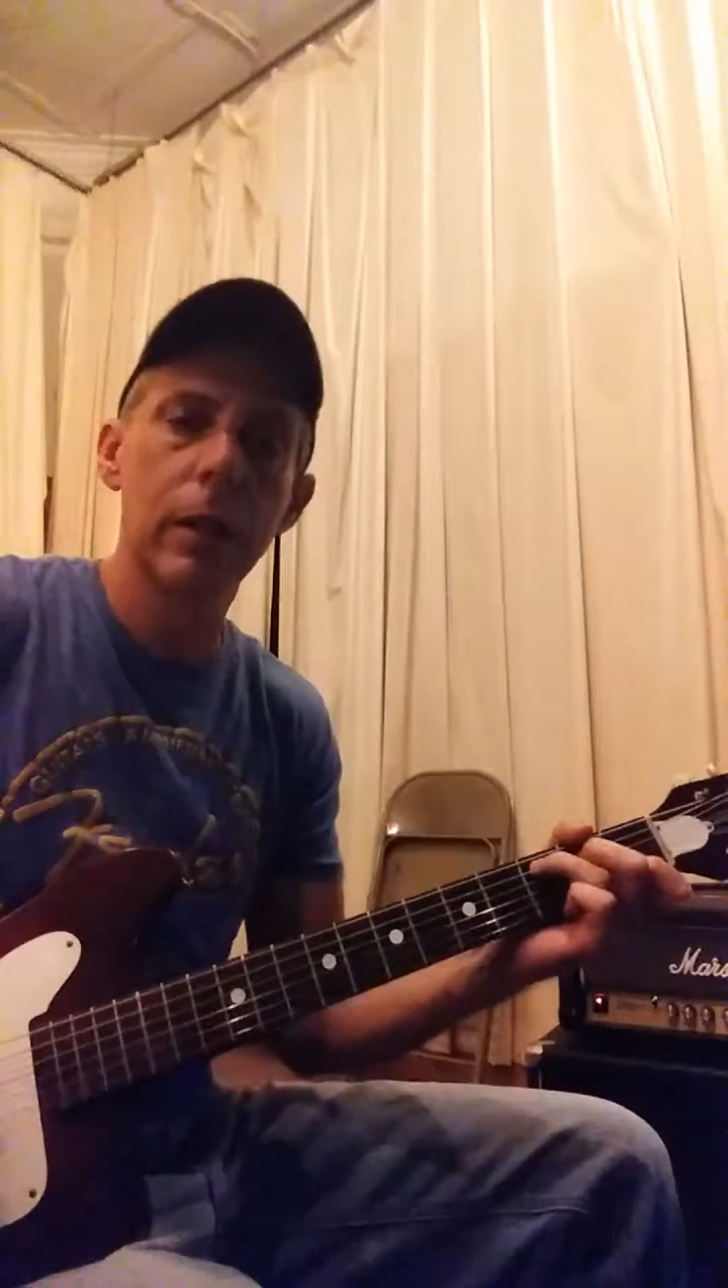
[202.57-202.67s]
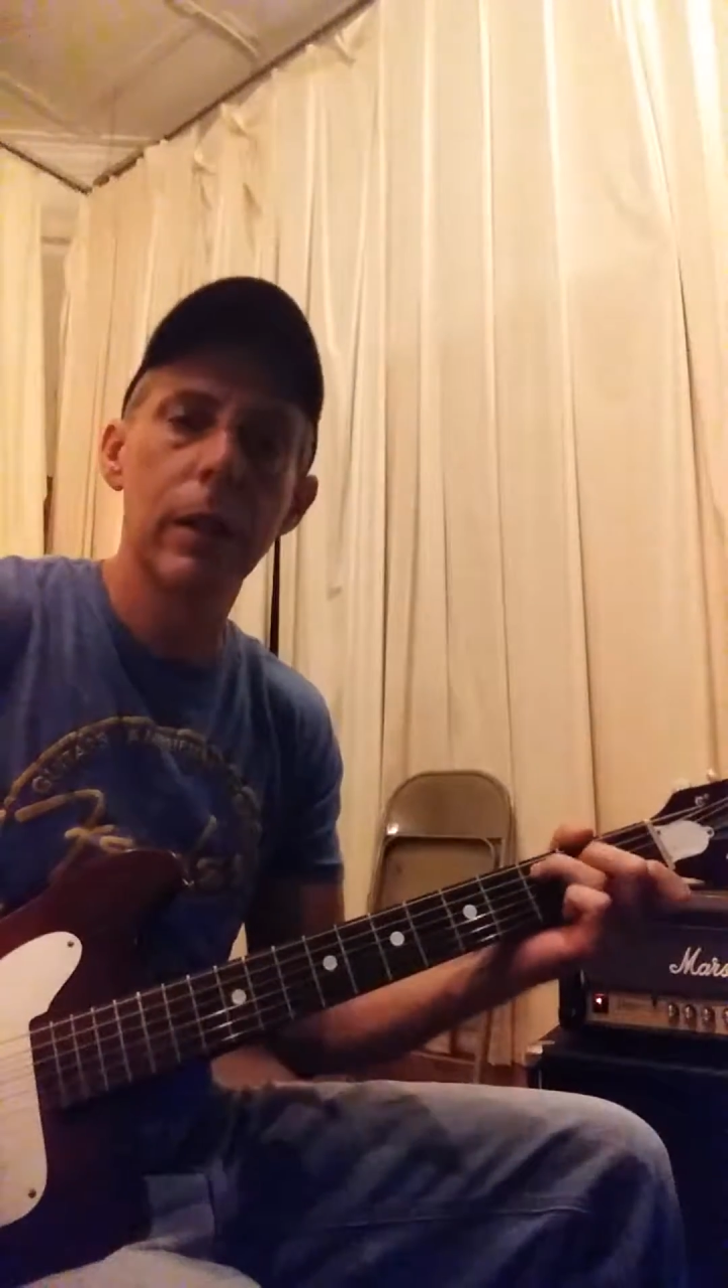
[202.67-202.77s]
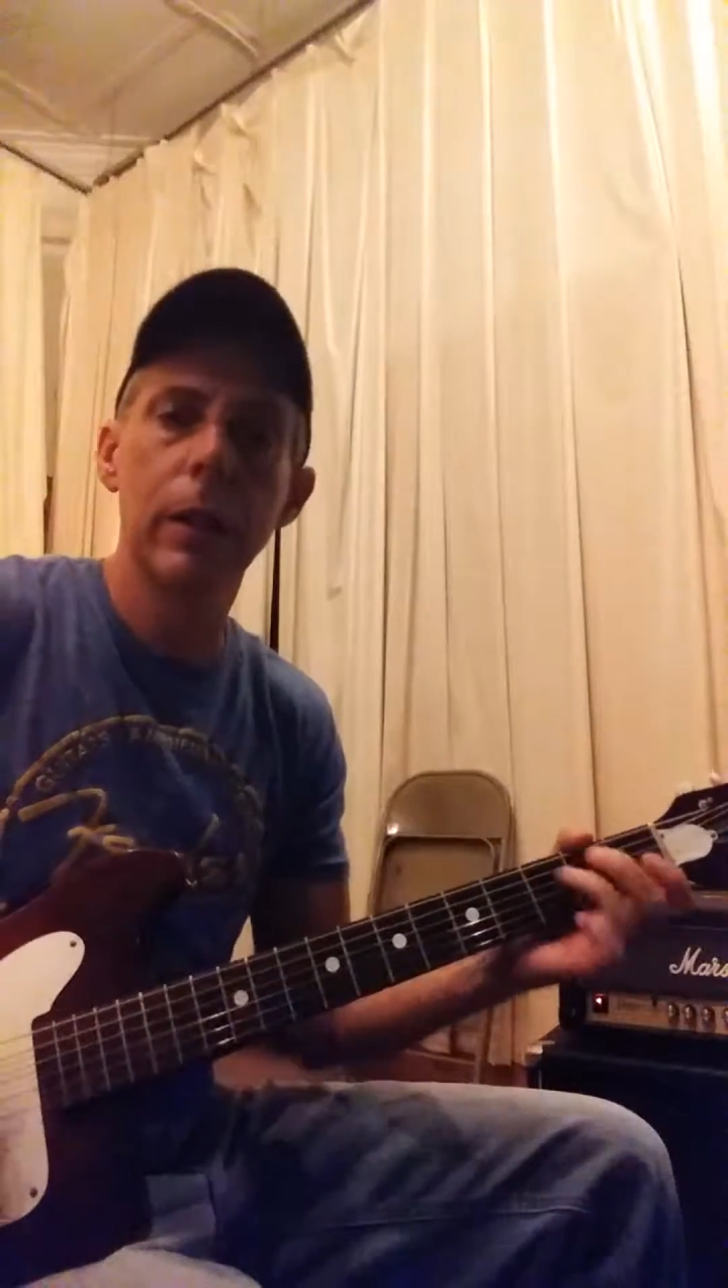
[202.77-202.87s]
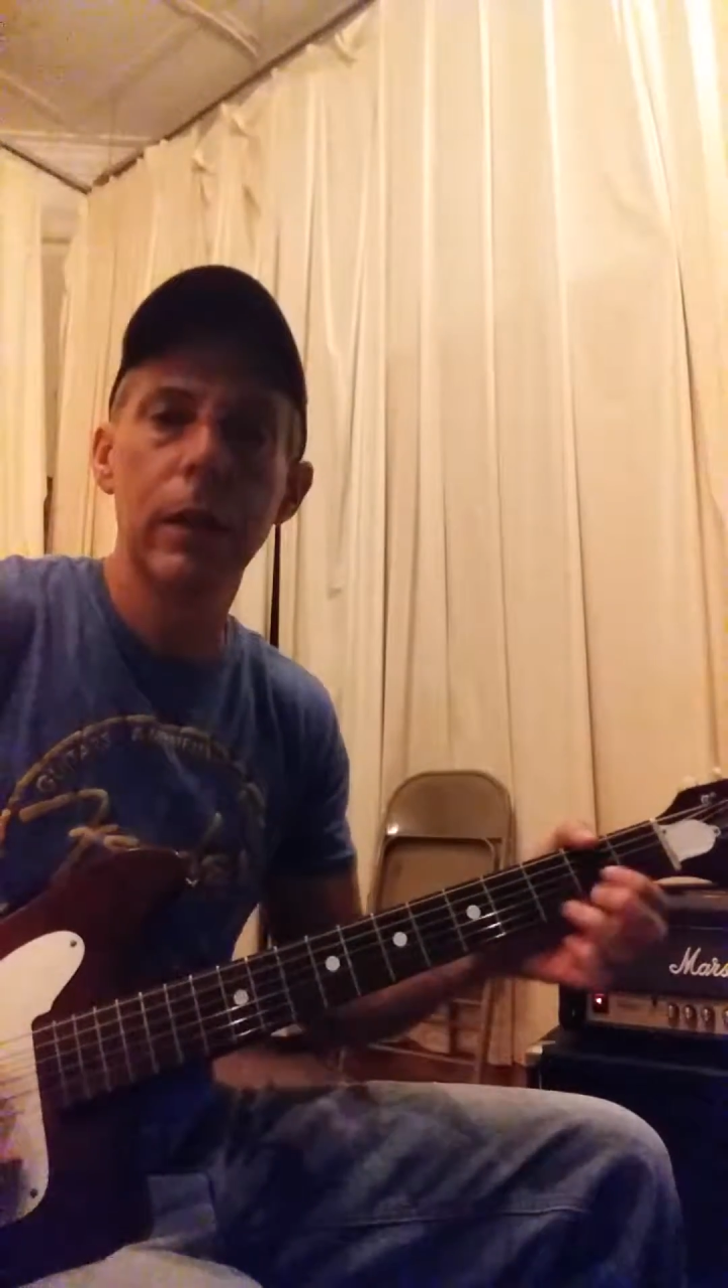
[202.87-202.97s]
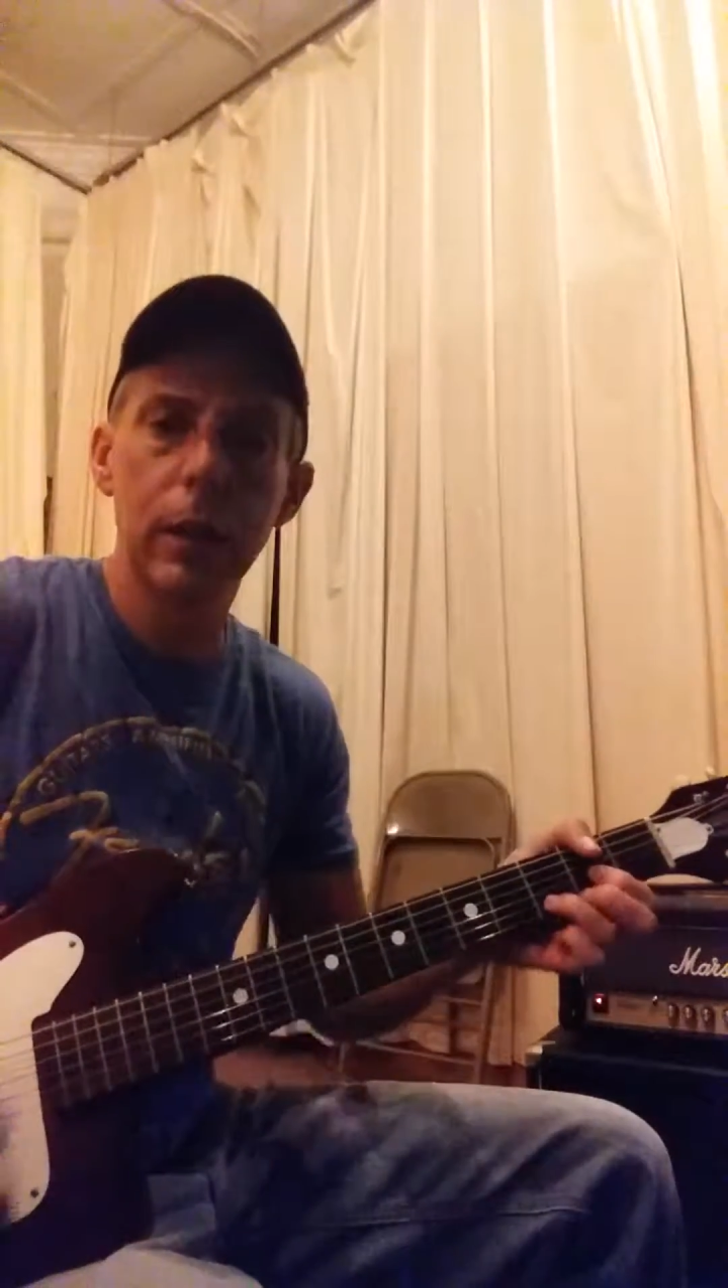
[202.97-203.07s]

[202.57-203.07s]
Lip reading: C, and